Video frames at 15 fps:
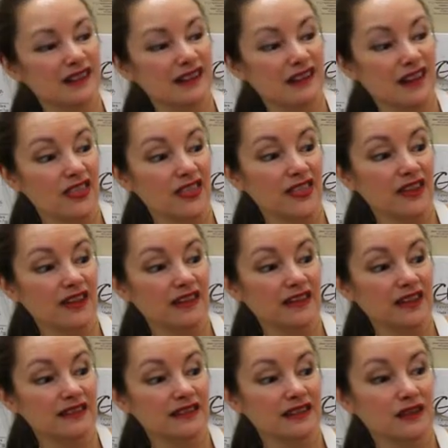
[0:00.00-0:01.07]
I think
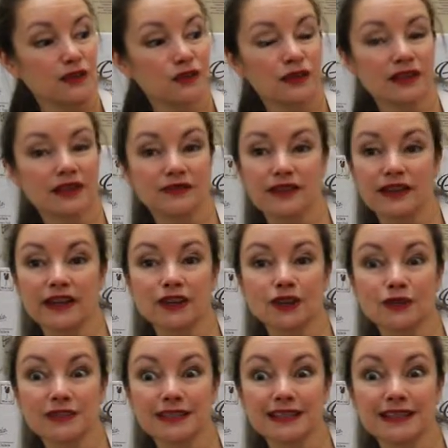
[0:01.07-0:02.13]
they sound good enough for
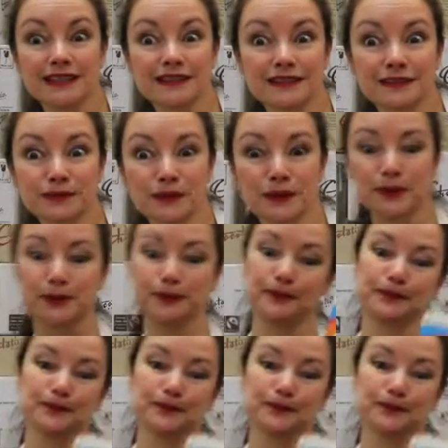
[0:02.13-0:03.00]
adults to eat as well.